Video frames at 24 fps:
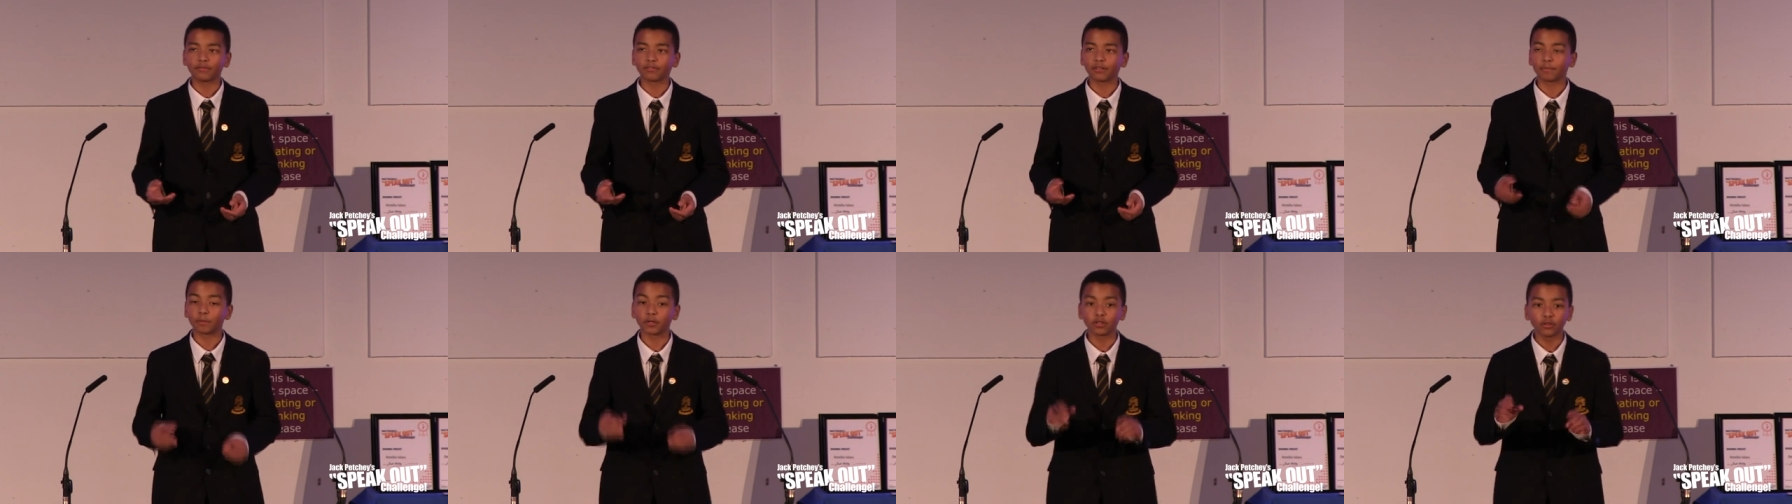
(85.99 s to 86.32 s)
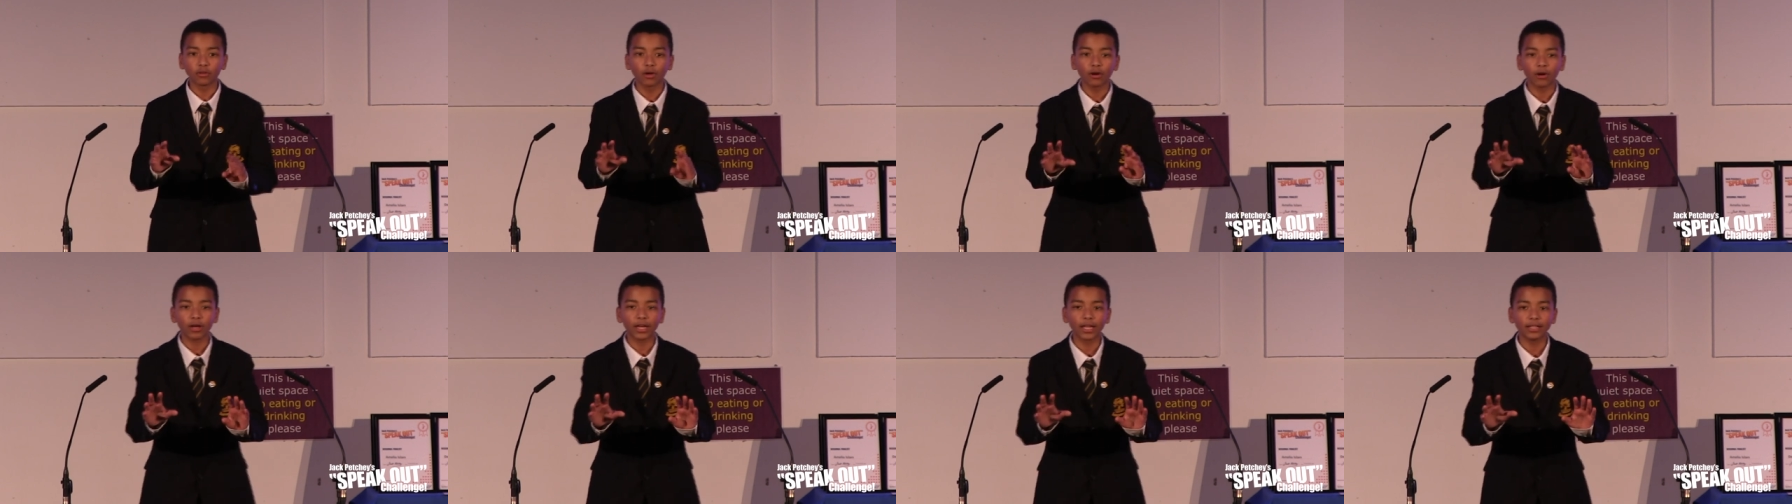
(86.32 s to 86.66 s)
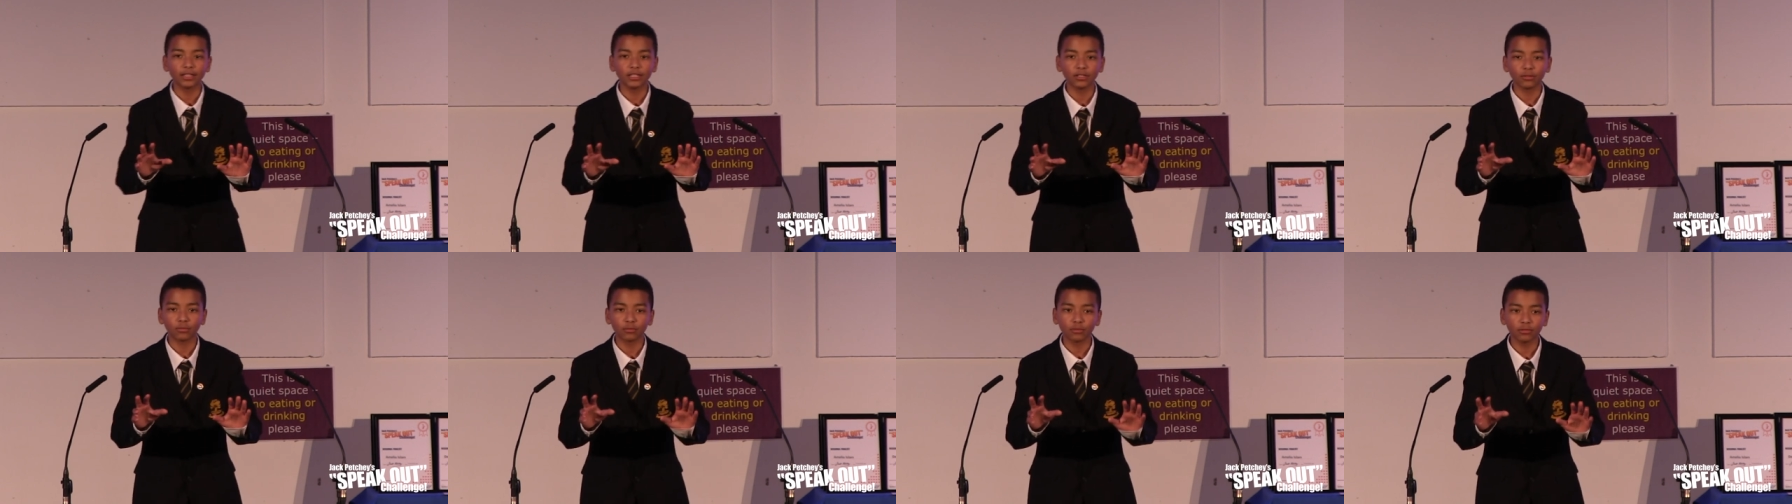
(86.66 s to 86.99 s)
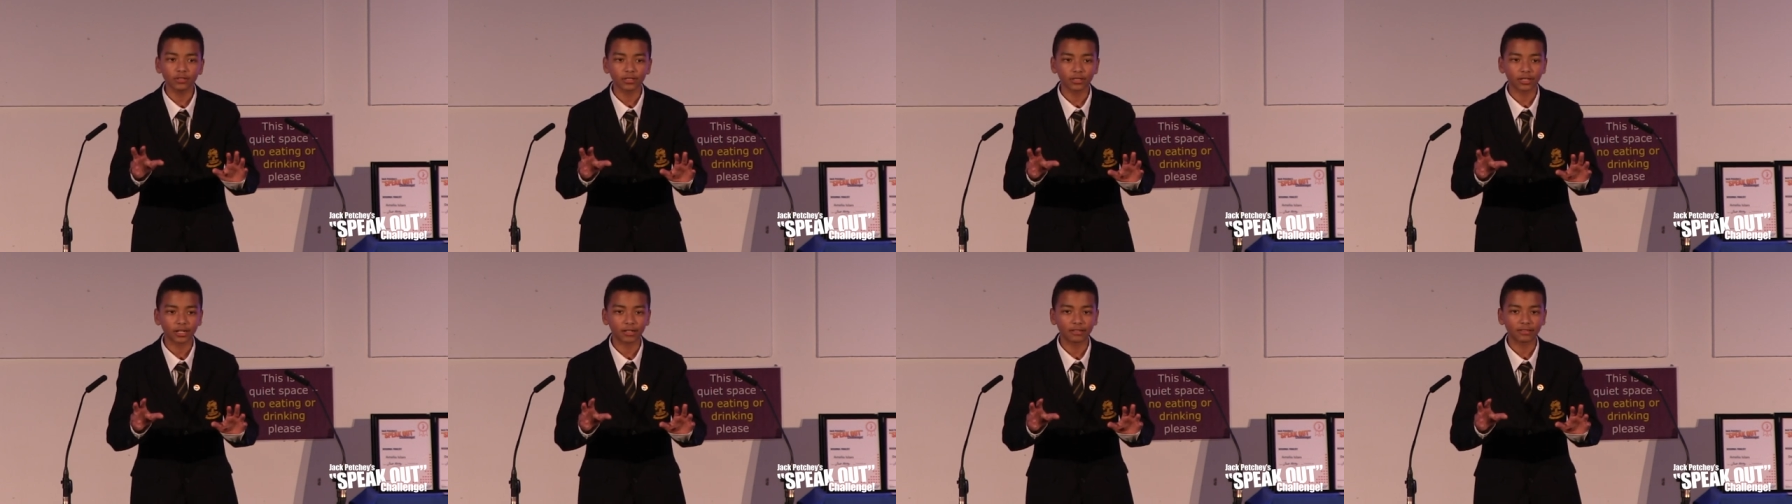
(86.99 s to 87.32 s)
but not any
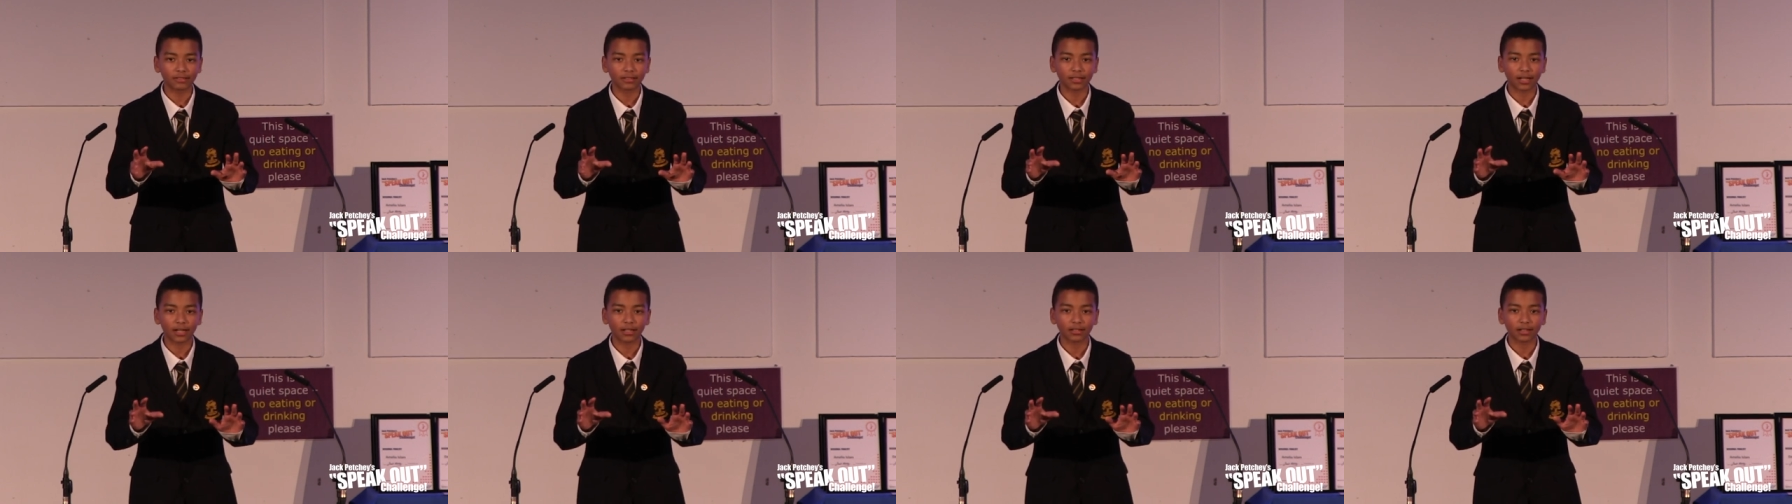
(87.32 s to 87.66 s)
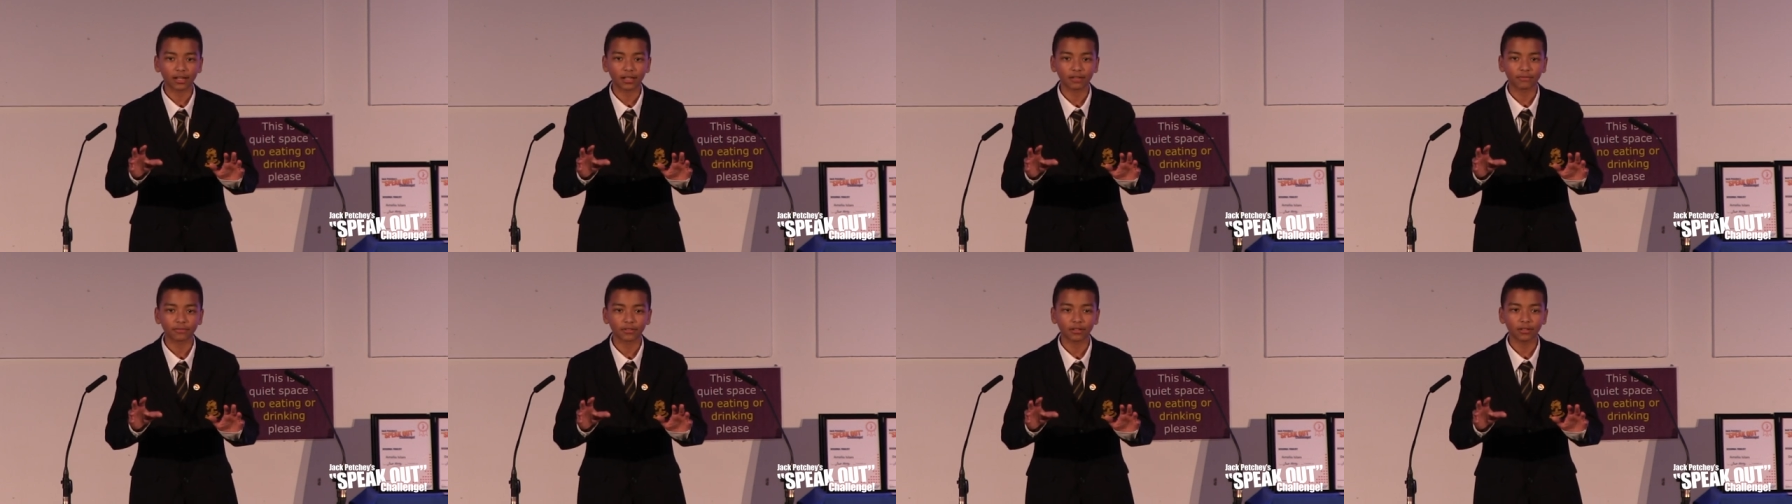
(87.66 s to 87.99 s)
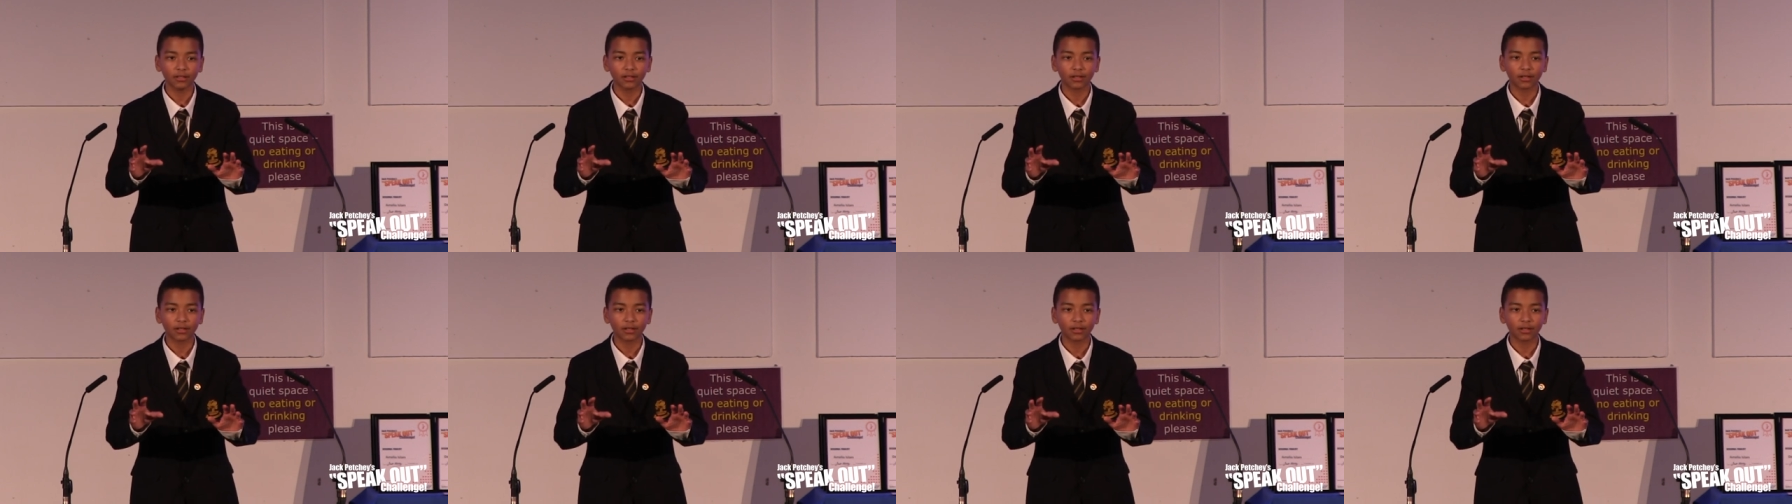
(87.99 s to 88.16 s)
ordinary skydiver,